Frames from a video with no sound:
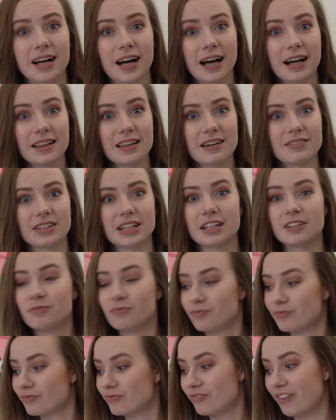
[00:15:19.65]
I love it.
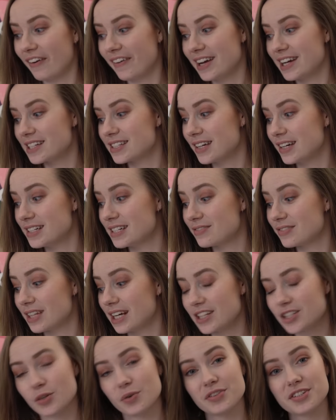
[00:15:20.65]
Very excited for
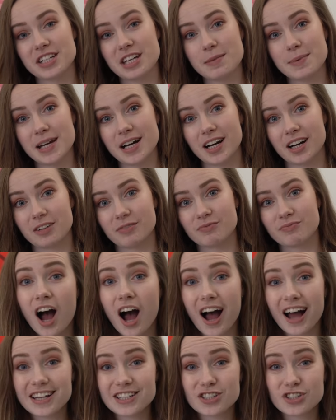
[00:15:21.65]
that to go on the TBR.
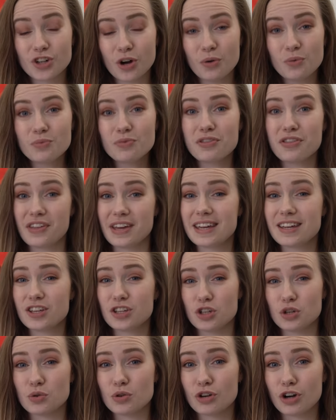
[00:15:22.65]
I don't
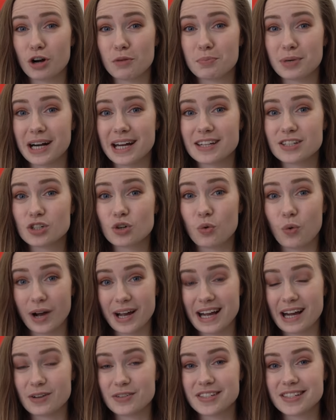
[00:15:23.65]
think you can comprehend
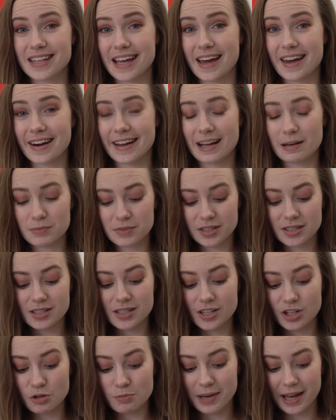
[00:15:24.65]
quite how scared I am to
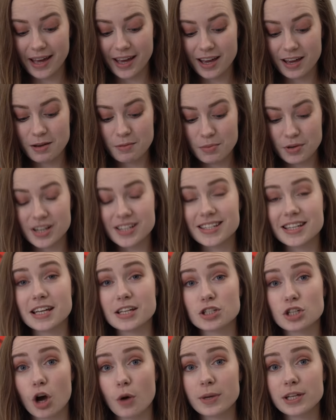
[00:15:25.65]
continue playing, because it
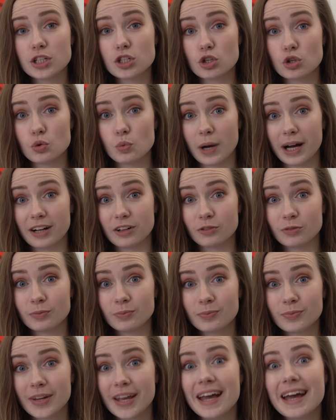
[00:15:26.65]
is going too well.
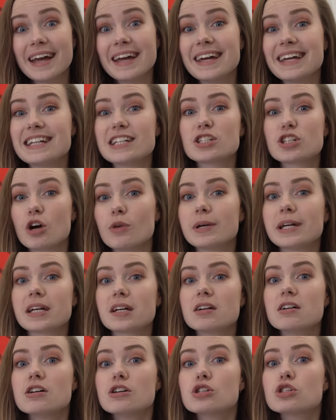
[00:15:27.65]
It is
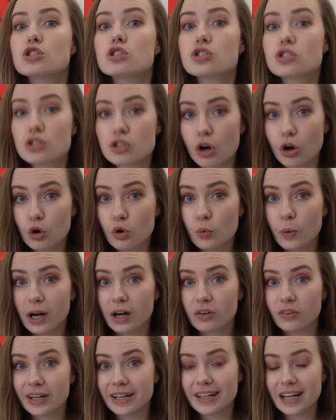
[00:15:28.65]
going so
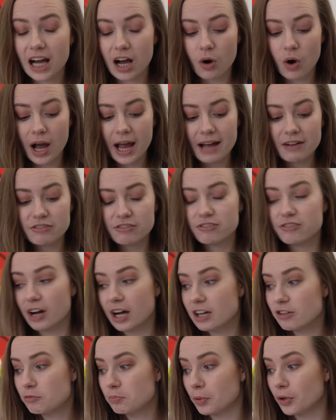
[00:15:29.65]
well right now. I have
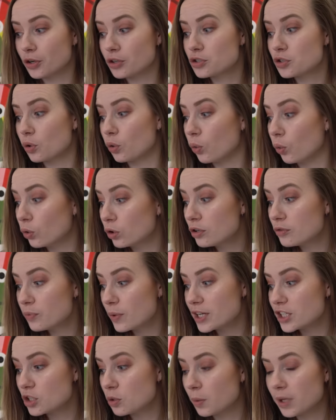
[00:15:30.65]
5 books, all of
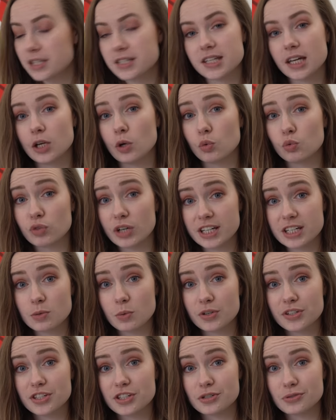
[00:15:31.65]
which are ones that I already
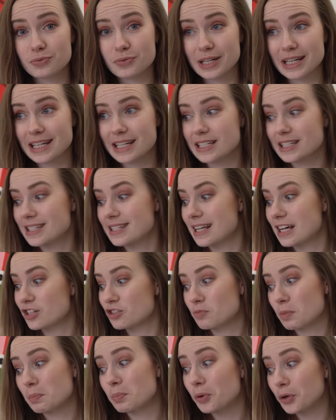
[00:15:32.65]
wanted to read slash
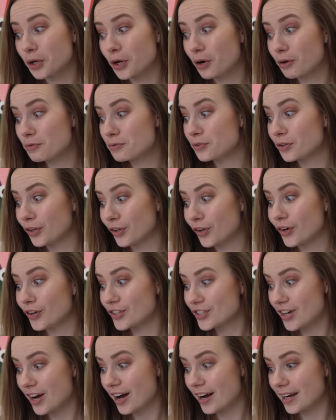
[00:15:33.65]
have been putting off for a
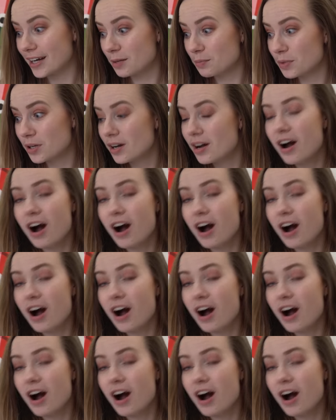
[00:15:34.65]
long time.